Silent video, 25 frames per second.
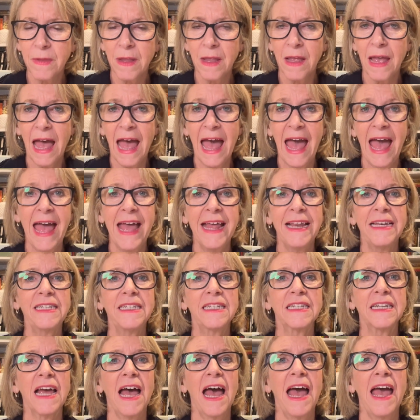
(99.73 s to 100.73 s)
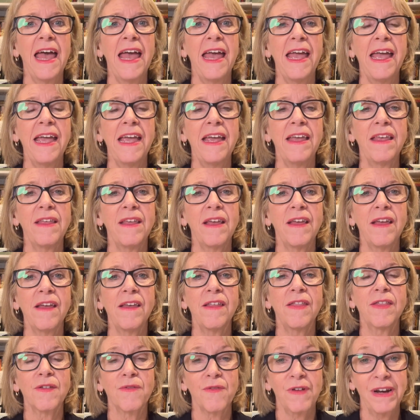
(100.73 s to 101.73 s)
and a
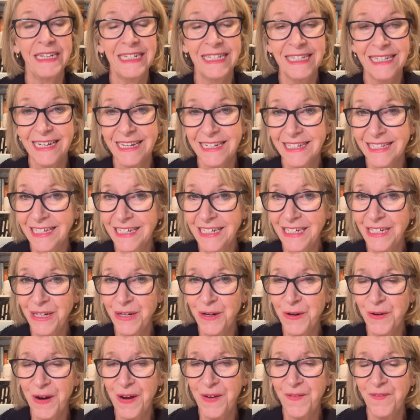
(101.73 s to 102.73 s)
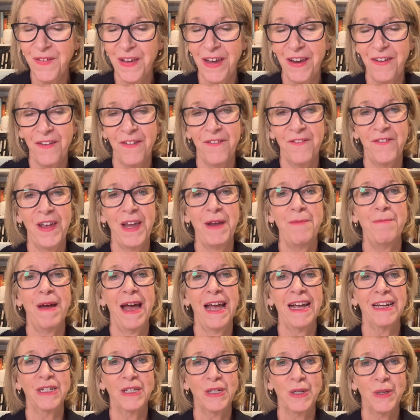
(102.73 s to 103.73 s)
360-degree
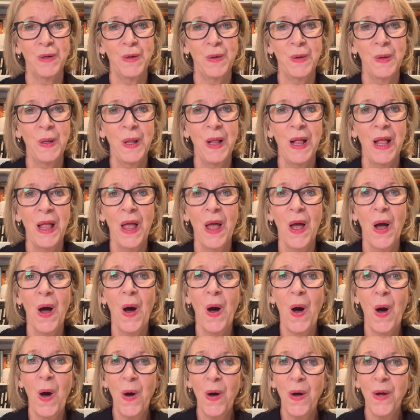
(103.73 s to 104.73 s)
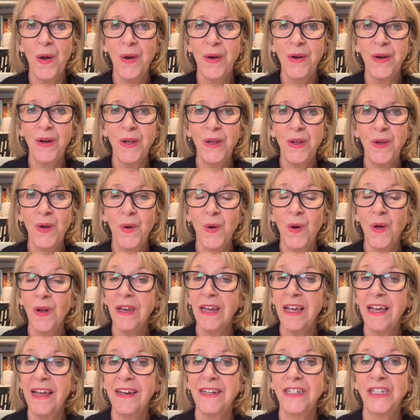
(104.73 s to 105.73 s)
feedback tool on your
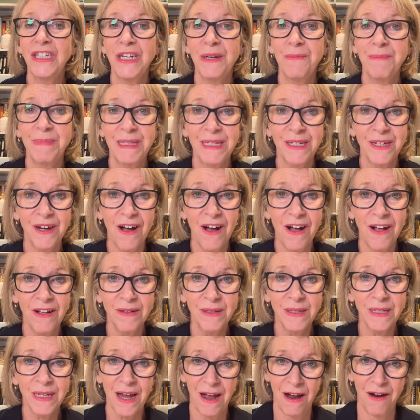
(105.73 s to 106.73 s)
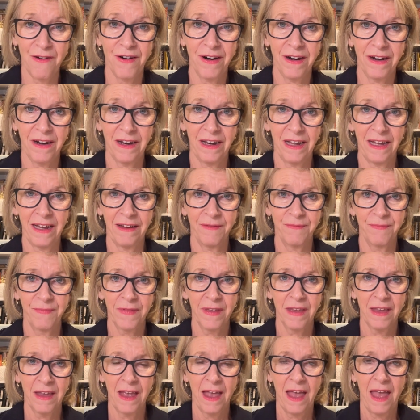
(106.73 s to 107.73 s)
leadership styles currently.
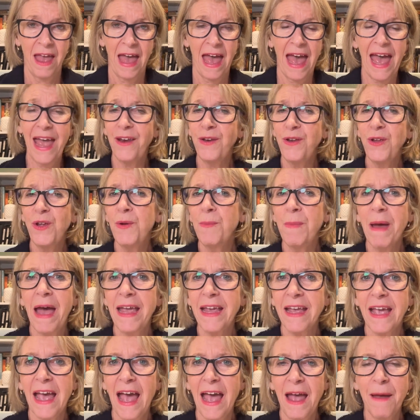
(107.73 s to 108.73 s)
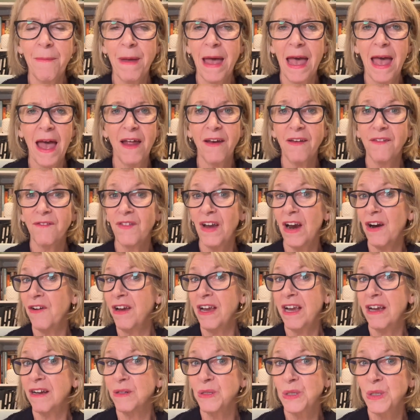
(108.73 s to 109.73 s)
And you may come out very
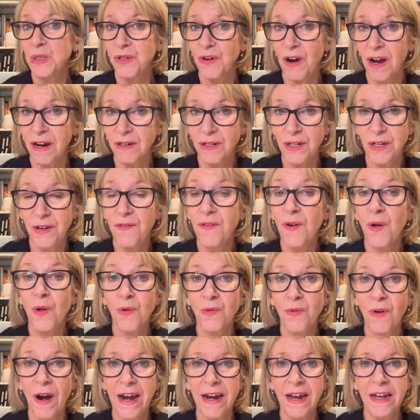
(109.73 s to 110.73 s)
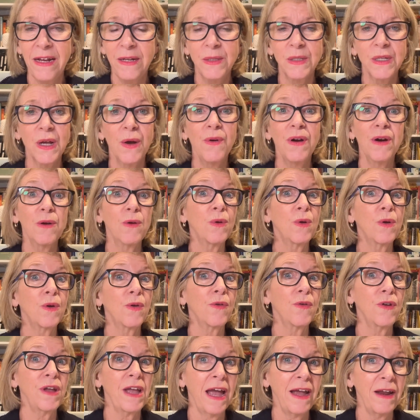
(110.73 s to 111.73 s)
constructive already, so it will
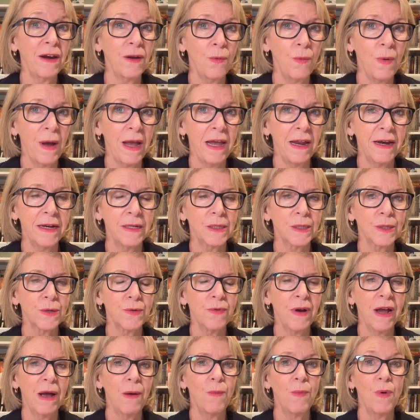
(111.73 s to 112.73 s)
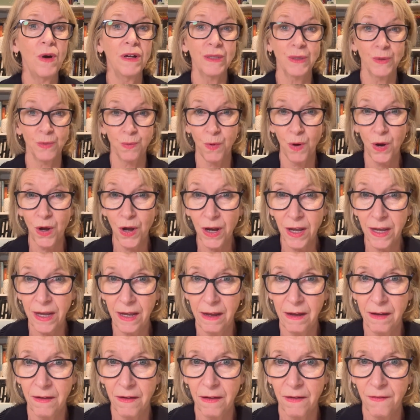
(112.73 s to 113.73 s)
create awareness around what's
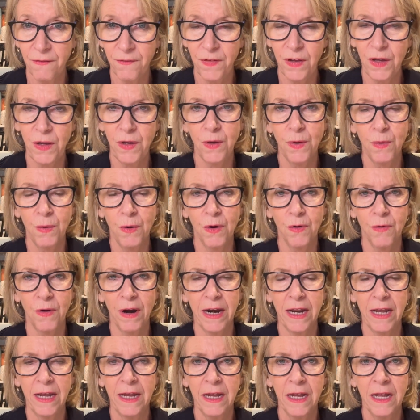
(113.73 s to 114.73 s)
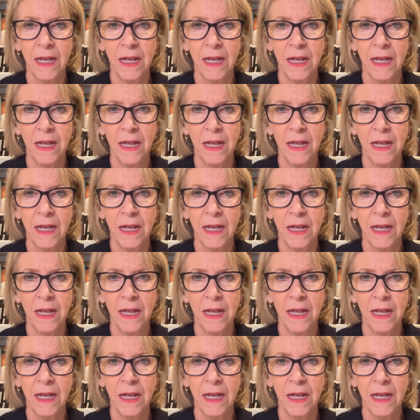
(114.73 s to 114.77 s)
working for you already.